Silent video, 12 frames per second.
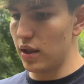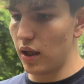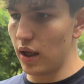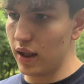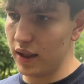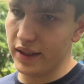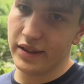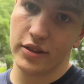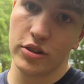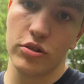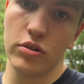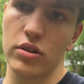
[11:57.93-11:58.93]
I had
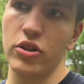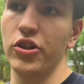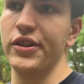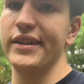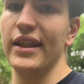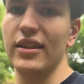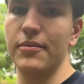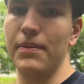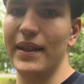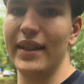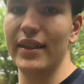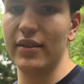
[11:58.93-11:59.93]
good content
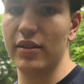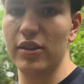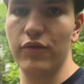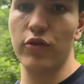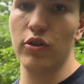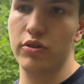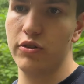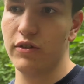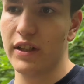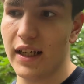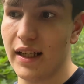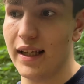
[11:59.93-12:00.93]
planned for
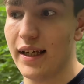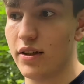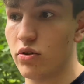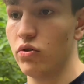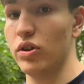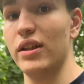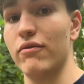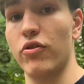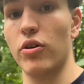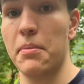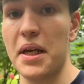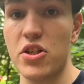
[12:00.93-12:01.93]
today, like good
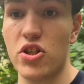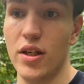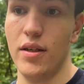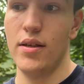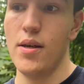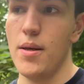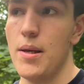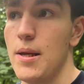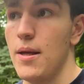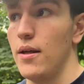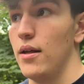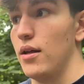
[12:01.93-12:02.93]
information.
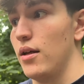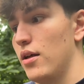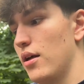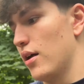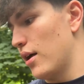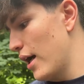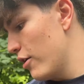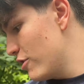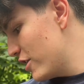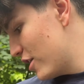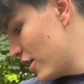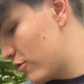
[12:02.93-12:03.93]
I
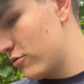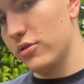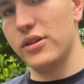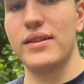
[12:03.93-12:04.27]
wish I could